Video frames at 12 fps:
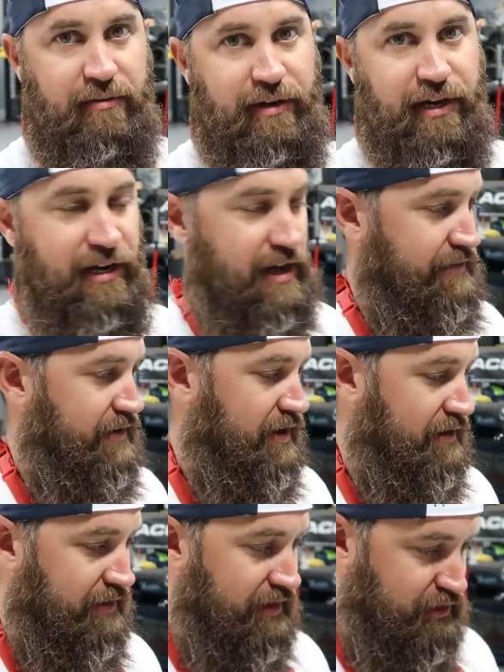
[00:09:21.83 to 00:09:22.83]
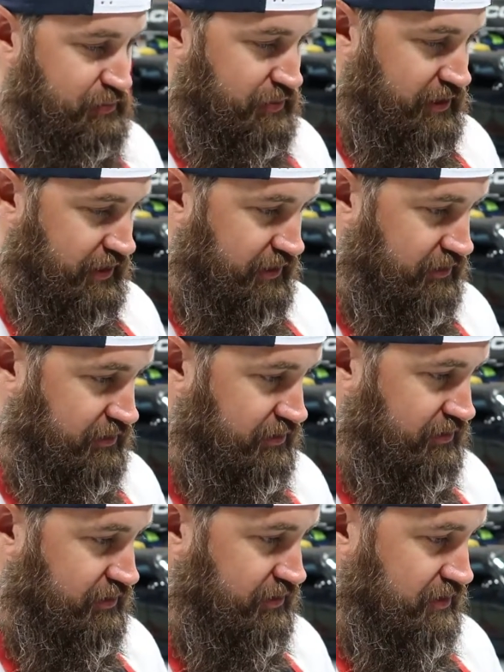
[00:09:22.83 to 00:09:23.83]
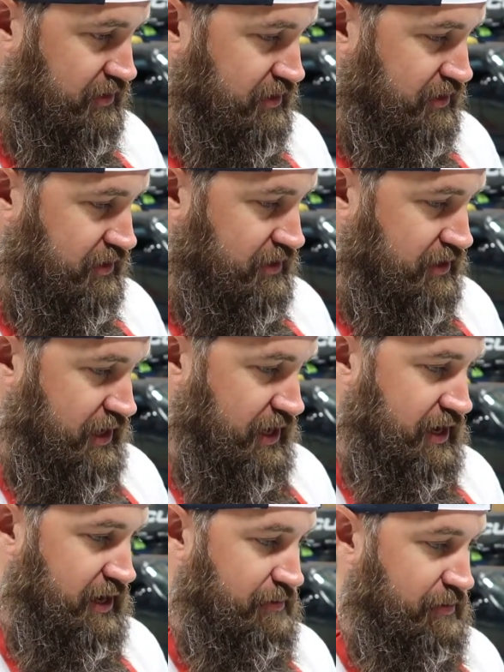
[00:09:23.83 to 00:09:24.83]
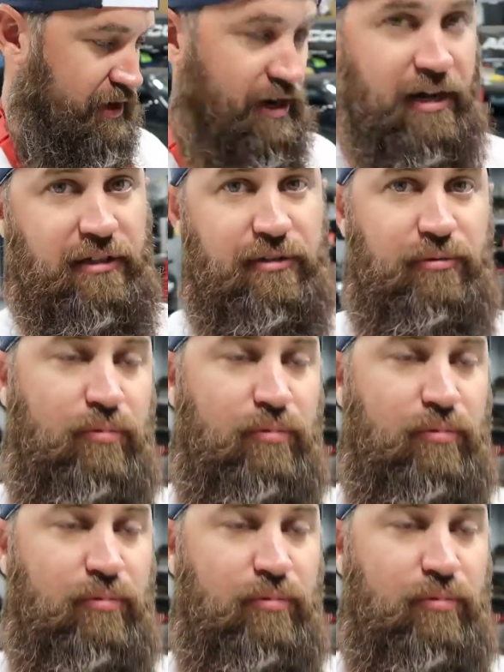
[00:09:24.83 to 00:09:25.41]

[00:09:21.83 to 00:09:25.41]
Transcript: Ricky and I have had our lunch breaks, and we are on